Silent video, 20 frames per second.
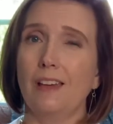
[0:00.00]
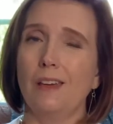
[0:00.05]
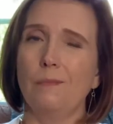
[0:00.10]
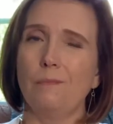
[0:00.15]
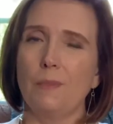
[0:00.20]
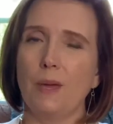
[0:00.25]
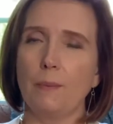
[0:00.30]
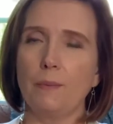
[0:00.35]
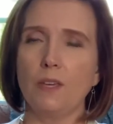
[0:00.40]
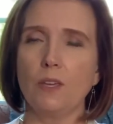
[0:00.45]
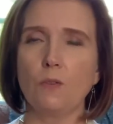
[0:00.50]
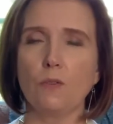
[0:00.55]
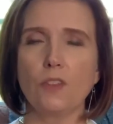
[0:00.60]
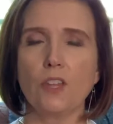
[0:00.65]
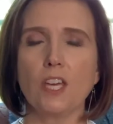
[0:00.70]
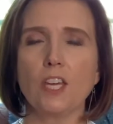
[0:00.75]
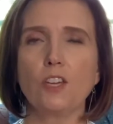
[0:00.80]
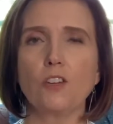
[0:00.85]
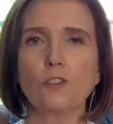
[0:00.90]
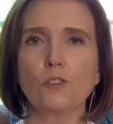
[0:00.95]
Maybe you
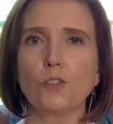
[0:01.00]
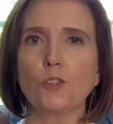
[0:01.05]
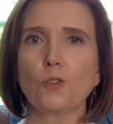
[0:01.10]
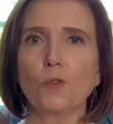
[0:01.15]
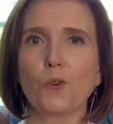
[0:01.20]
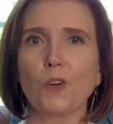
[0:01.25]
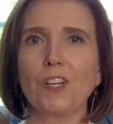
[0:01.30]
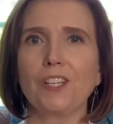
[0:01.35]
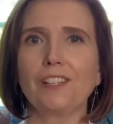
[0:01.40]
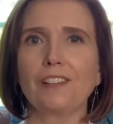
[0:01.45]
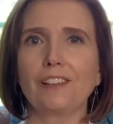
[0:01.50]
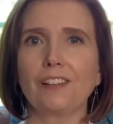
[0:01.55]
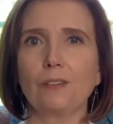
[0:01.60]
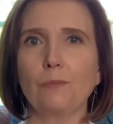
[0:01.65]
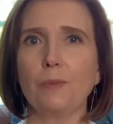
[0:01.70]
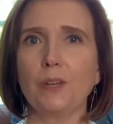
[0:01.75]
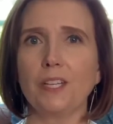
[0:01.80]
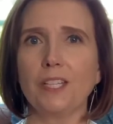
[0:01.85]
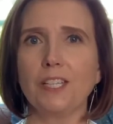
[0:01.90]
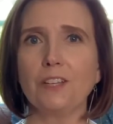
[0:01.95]
think your story's a little
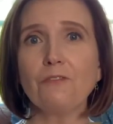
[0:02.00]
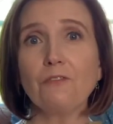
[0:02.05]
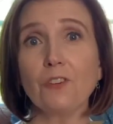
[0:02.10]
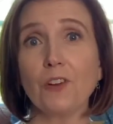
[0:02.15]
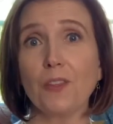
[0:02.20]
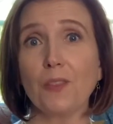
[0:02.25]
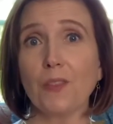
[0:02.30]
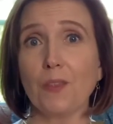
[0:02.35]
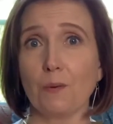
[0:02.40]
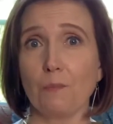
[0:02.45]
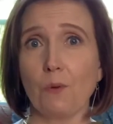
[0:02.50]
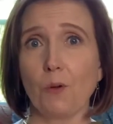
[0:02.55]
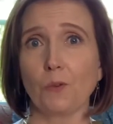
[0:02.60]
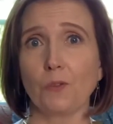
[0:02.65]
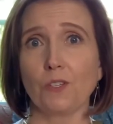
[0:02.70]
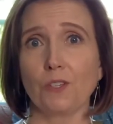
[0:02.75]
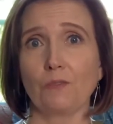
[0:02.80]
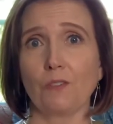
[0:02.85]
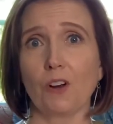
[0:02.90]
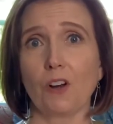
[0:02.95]
bit different than
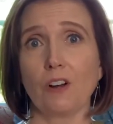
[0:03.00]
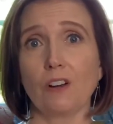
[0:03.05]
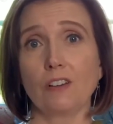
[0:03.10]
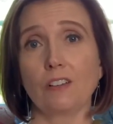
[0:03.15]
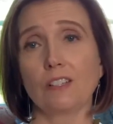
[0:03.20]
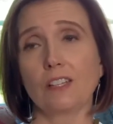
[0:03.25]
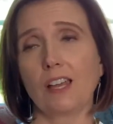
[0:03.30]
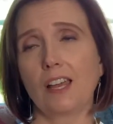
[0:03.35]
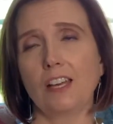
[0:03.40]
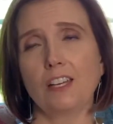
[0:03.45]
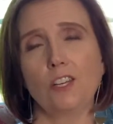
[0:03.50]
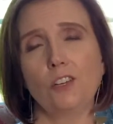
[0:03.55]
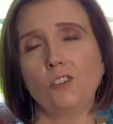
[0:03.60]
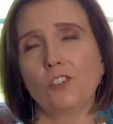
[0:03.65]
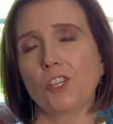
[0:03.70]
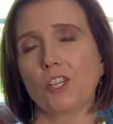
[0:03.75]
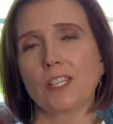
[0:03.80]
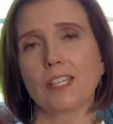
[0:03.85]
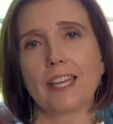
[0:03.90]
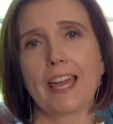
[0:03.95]
most of ours and you
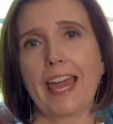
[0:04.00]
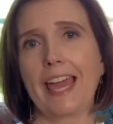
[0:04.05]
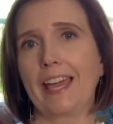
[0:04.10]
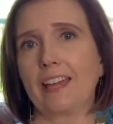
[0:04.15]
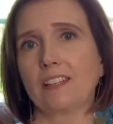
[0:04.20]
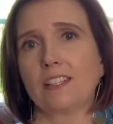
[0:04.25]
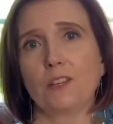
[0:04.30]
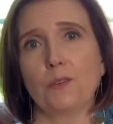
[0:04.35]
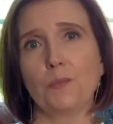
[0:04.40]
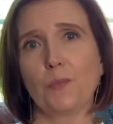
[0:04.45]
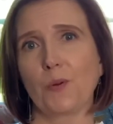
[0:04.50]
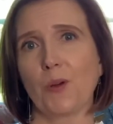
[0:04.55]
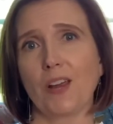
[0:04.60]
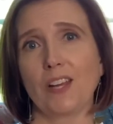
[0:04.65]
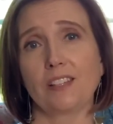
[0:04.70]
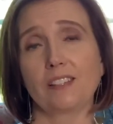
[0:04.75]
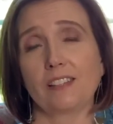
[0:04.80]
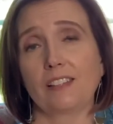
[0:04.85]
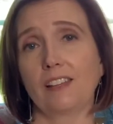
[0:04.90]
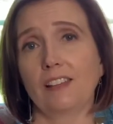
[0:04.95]
just can't
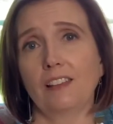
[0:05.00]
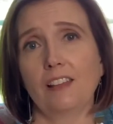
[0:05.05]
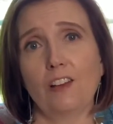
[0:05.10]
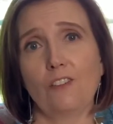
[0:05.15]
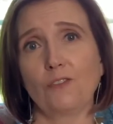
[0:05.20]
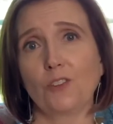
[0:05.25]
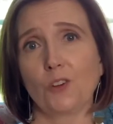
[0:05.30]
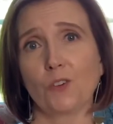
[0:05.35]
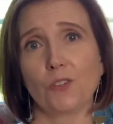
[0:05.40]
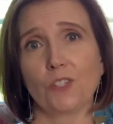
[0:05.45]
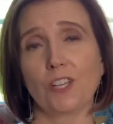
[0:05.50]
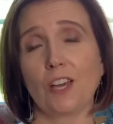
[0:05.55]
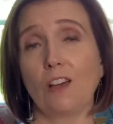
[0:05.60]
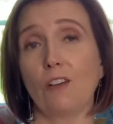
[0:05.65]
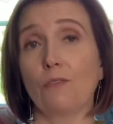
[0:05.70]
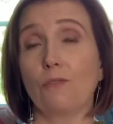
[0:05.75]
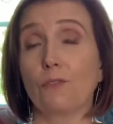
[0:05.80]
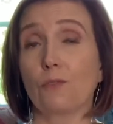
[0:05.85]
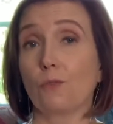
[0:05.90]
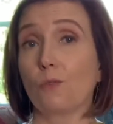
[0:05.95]
embrace and love
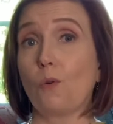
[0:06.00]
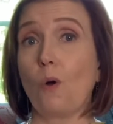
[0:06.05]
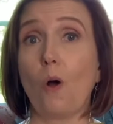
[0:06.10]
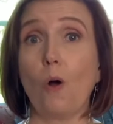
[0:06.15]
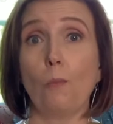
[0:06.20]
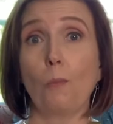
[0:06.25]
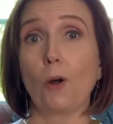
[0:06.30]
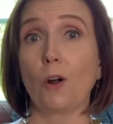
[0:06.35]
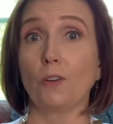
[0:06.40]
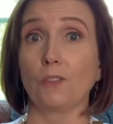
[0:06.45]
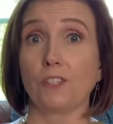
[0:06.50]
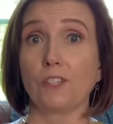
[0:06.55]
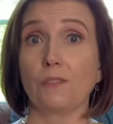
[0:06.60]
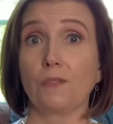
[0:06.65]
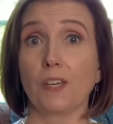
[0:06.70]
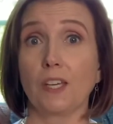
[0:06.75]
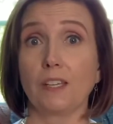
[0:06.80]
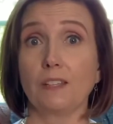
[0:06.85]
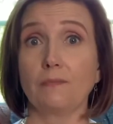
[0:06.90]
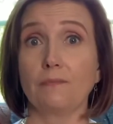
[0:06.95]
yourself through all parts of
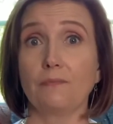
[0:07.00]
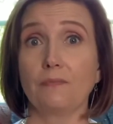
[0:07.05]
it.